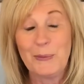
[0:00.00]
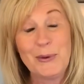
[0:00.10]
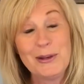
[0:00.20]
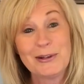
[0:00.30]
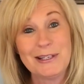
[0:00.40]

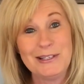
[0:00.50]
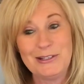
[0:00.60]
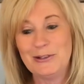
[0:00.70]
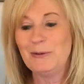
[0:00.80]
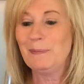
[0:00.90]
We are going to
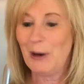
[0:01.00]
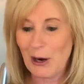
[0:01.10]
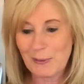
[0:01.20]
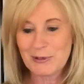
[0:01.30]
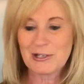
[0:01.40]
do
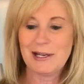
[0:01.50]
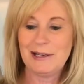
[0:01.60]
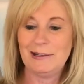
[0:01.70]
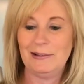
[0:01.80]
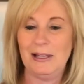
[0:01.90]

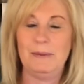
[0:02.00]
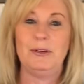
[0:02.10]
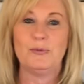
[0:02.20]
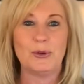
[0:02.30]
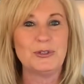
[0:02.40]
Parmesan and
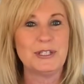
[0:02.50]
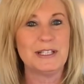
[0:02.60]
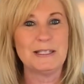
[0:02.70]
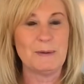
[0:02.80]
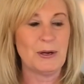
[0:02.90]
lemon roasted
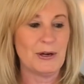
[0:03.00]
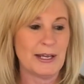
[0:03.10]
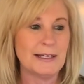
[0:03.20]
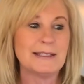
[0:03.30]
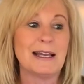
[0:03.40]

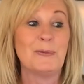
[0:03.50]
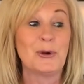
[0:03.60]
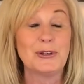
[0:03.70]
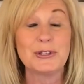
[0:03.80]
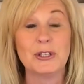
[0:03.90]
asparagus. And
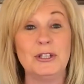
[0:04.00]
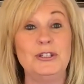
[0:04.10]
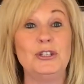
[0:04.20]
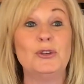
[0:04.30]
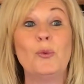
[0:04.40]
we're also going
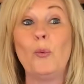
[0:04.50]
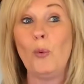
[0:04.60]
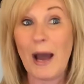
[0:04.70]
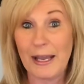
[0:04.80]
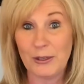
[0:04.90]
to do
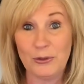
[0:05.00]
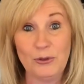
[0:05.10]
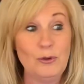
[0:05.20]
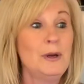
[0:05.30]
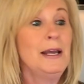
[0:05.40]

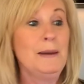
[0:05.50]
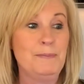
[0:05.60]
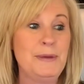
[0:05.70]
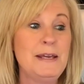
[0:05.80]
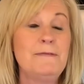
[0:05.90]
Wagyu
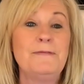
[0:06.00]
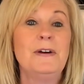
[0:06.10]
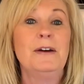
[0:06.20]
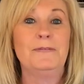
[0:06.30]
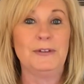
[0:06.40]
beef
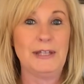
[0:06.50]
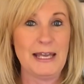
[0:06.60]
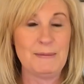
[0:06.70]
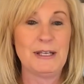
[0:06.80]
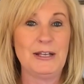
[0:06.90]

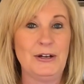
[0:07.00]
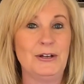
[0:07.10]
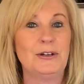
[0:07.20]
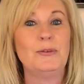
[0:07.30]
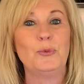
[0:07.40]
filet
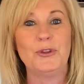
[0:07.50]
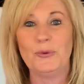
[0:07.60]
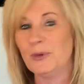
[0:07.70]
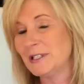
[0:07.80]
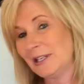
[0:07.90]
mignon with
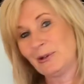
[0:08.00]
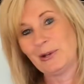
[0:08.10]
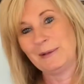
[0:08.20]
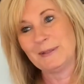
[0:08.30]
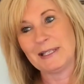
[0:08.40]
a whiskey
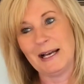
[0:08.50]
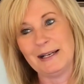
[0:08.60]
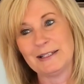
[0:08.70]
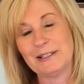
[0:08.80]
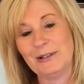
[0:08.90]
cream
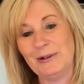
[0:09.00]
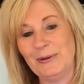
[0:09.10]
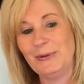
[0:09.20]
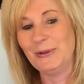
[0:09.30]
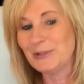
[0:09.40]
sauce.
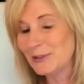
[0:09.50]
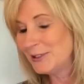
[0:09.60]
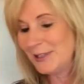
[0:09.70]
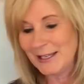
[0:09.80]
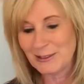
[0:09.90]
So those are
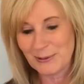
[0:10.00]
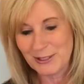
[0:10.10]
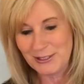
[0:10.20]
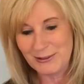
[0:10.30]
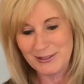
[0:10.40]
the two things we're
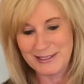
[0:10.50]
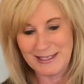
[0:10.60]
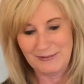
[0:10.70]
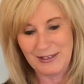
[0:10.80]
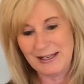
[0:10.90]
gonna do this
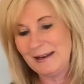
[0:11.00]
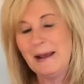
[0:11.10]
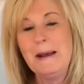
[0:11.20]
evening.